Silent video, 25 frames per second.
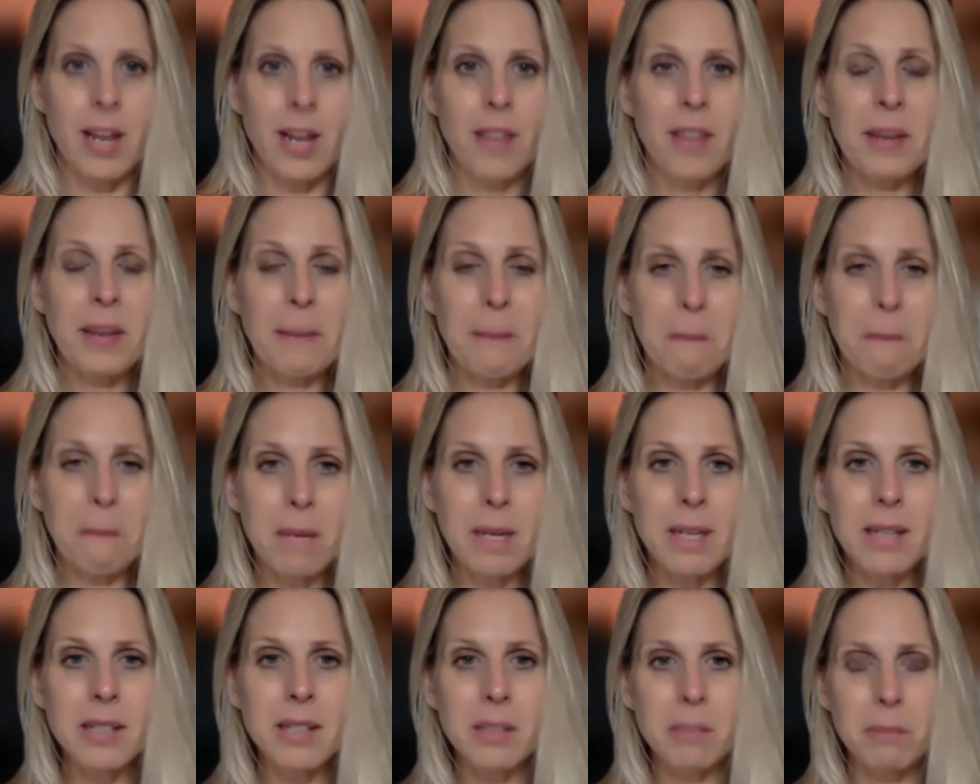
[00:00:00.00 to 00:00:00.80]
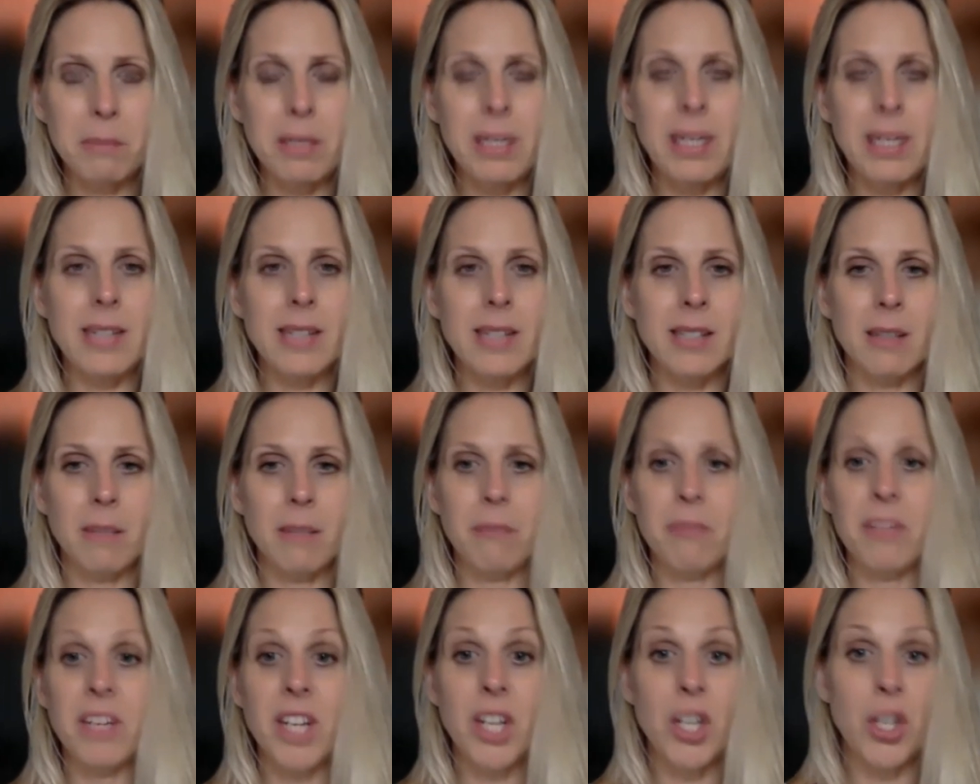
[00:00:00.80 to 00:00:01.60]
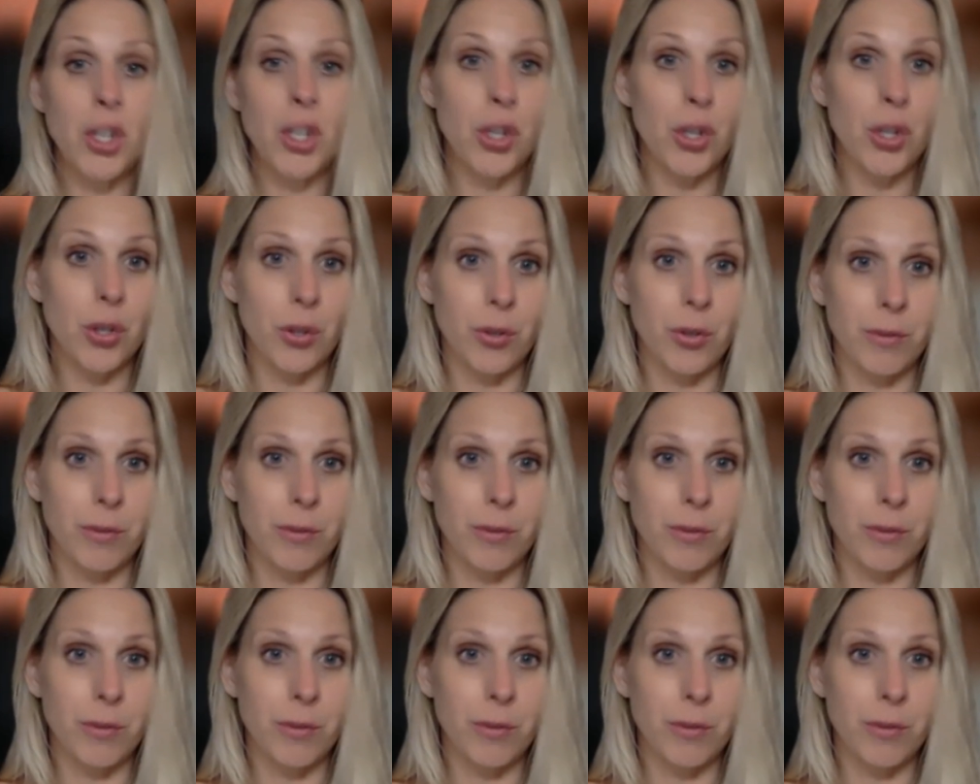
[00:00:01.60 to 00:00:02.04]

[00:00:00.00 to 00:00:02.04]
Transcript: There must be something new.